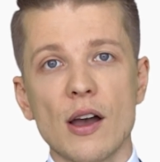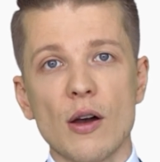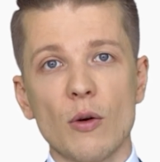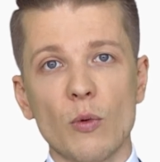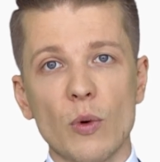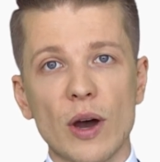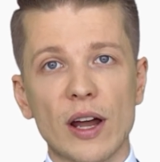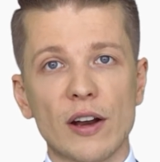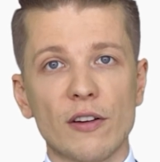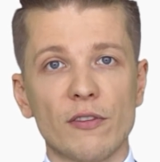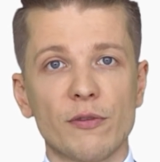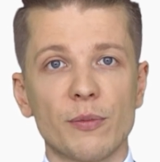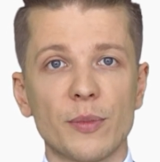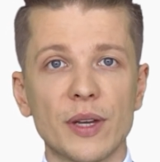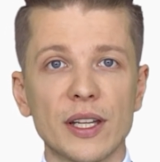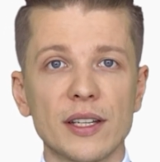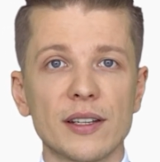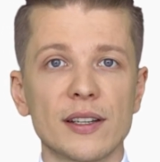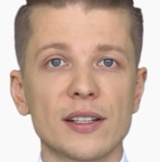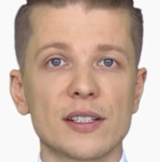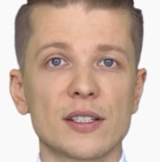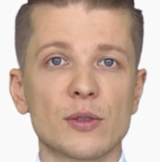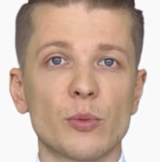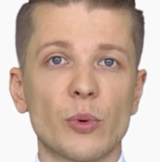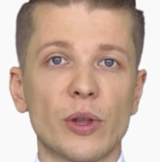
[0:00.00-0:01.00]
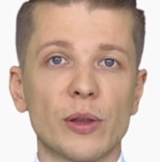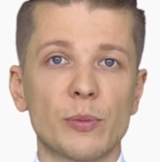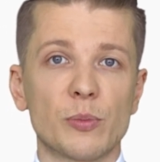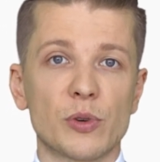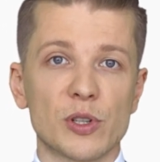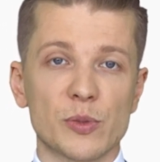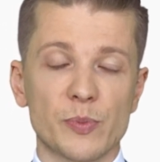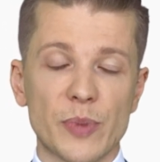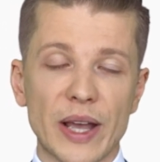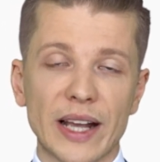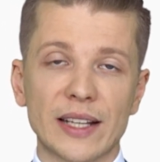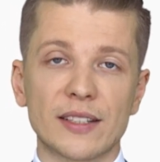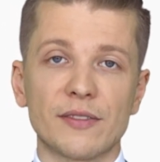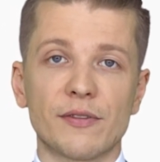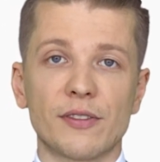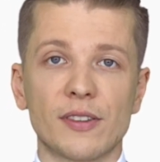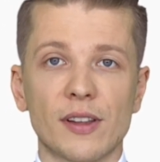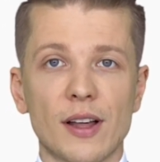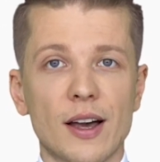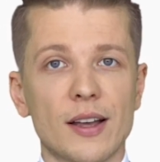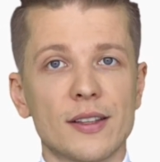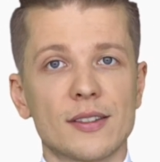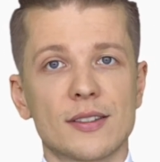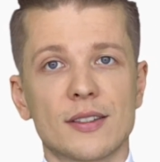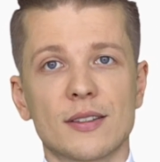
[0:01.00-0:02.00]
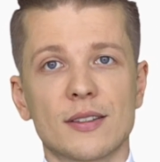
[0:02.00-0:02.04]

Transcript: one-off meetings with prospective clients.